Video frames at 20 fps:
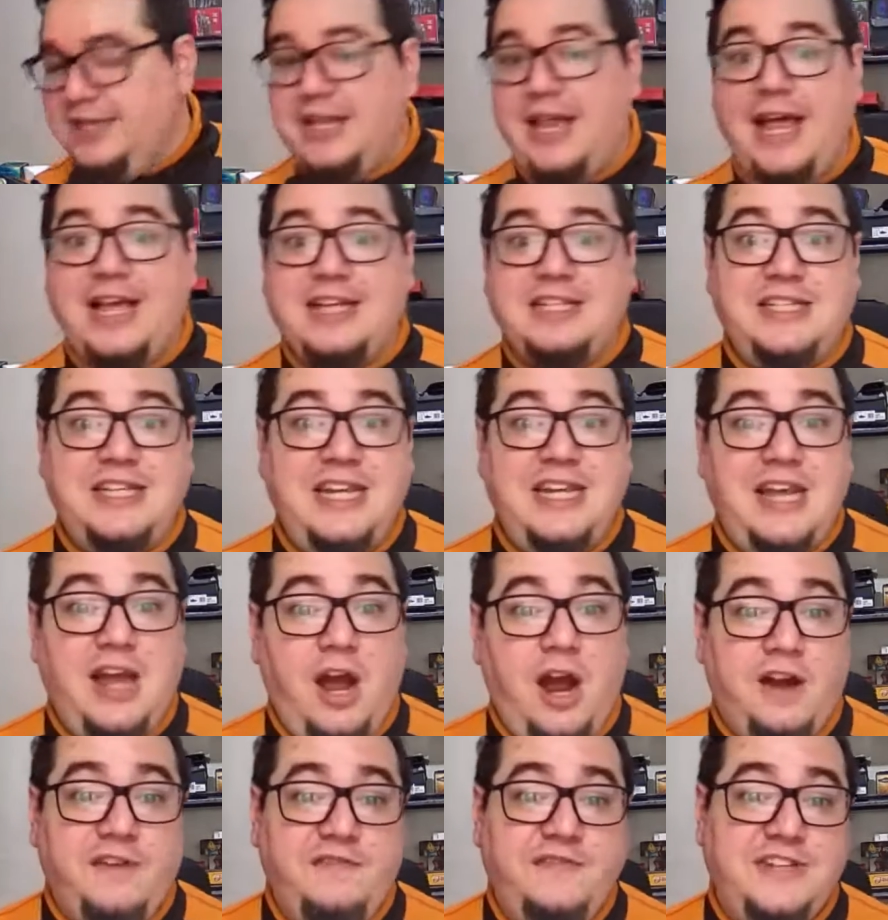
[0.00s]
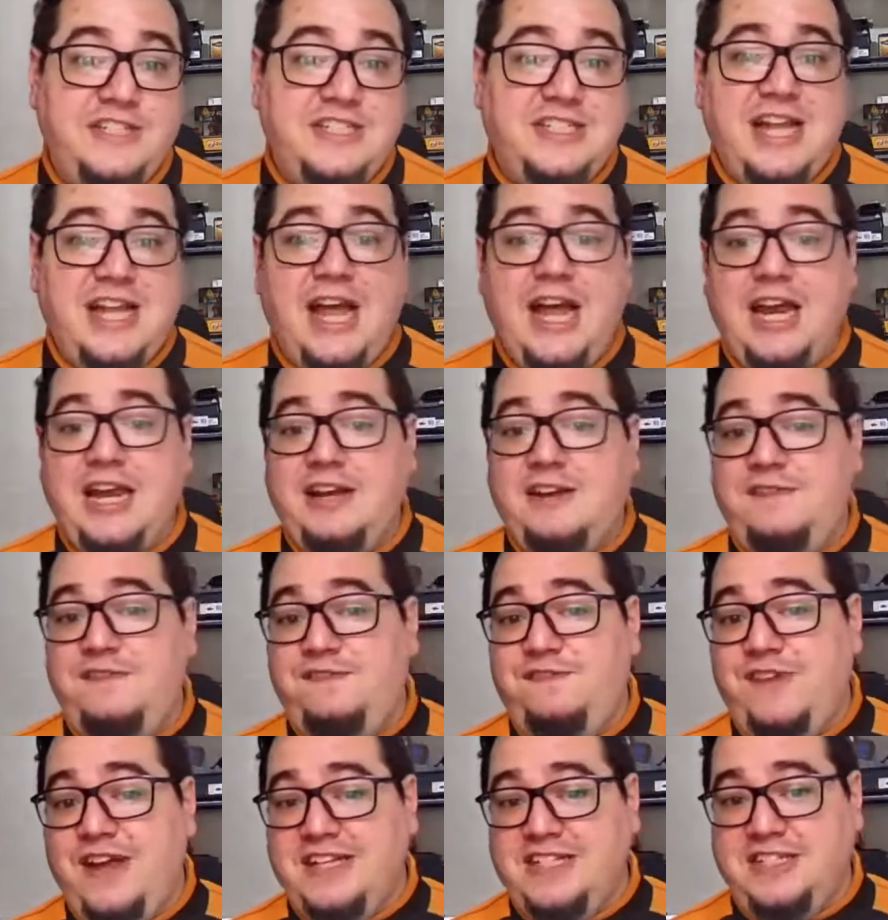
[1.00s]
as the Harvest Tide
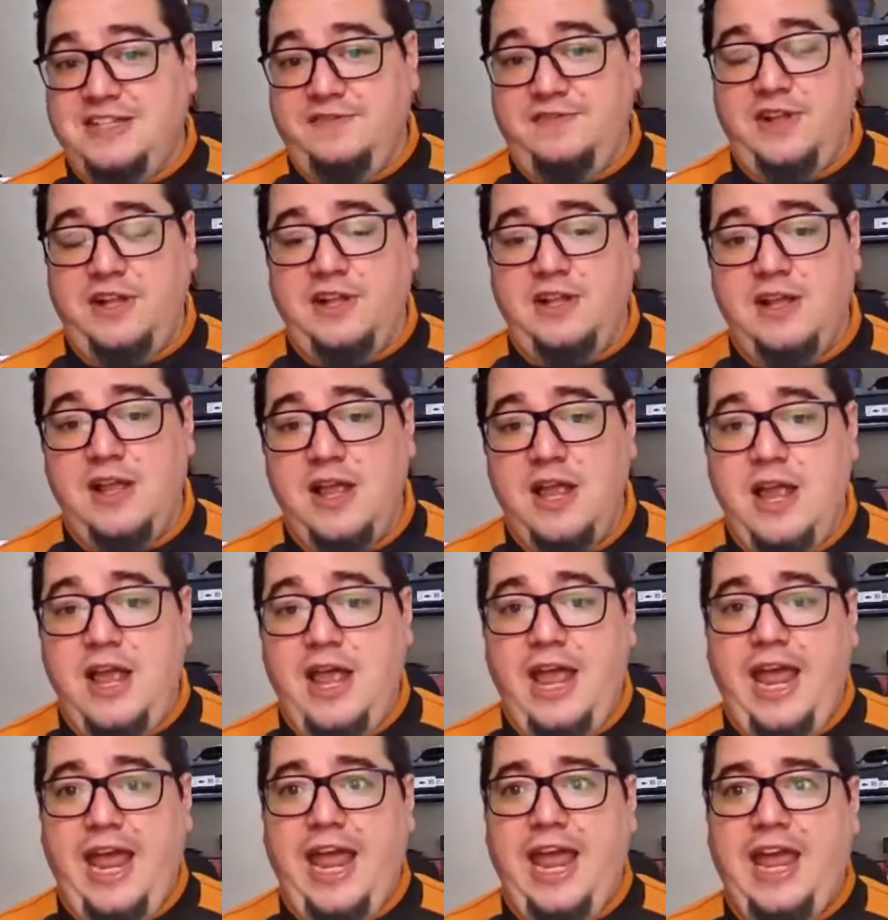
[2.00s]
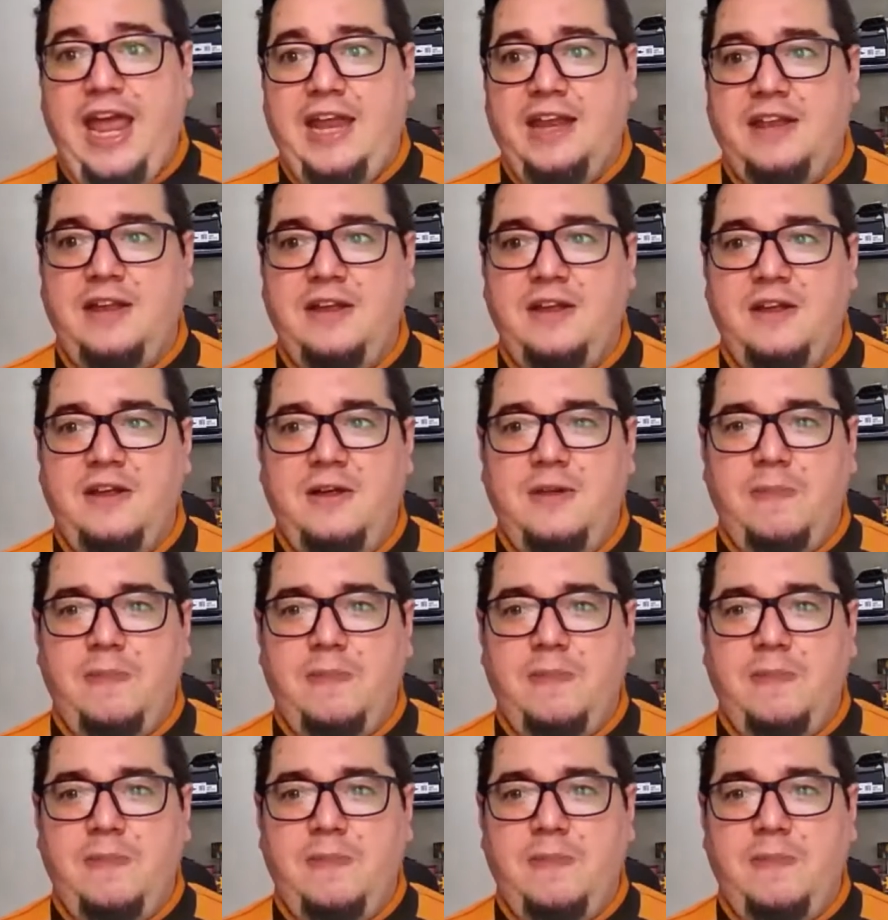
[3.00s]
Festival. And